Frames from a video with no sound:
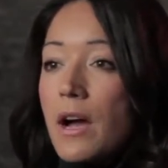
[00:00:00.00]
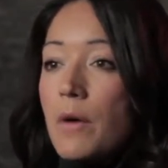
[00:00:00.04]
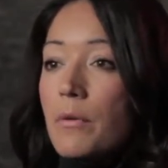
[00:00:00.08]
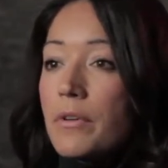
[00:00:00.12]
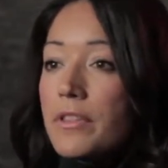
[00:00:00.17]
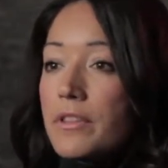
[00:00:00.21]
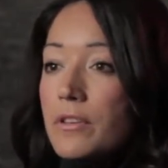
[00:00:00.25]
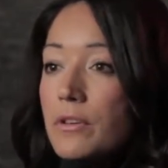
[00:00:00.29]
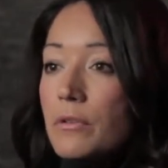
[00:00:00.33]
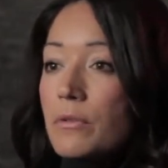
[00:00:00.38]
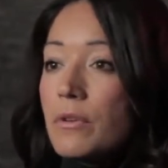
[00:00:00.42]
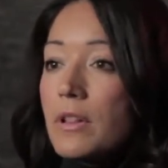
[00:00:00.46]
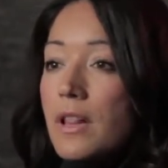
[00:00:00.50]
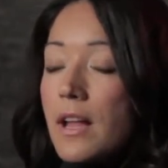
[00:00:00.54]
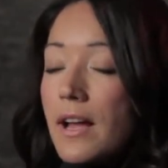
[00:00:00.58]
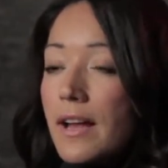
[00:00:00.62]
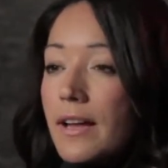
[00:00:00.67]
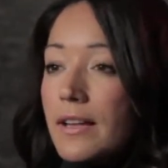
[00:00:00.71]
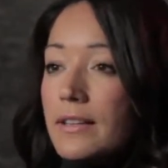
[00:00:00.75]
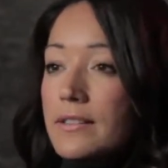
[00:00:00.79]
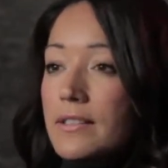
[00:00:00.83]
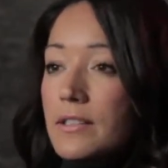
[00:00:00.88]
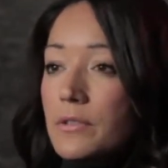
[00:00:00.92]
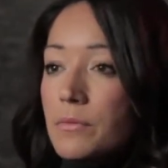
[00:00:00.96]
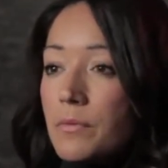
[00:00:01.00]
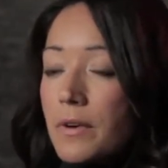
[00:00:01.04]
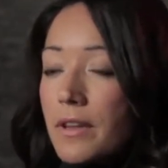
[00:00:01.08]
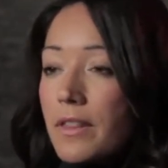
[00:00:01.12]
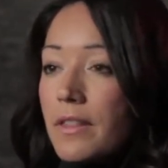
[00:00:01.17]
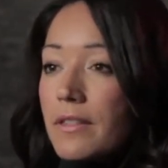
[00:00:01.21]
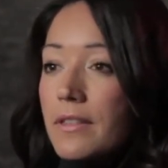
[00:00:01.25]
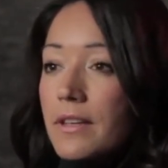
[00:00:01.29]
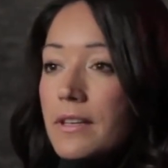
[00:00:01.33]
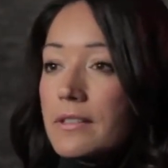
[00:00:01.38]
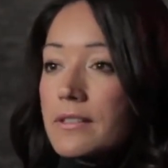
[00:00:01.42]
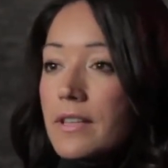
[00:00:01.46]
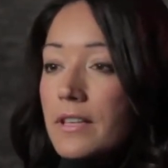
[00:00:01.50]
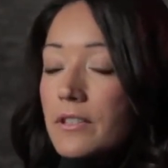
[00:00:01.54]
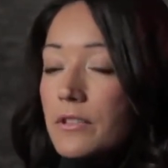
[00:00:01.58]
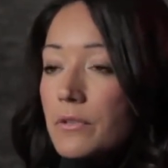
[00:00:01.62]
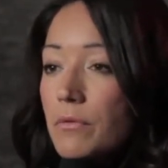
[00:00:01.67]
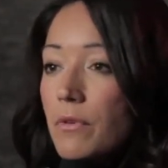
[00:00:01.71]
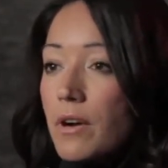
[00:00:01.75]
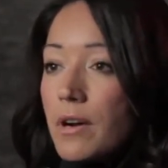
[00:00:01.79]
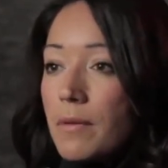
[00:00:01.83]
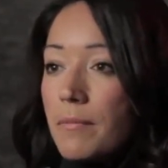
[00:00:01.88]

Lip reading: With new clients, it's one of the things I do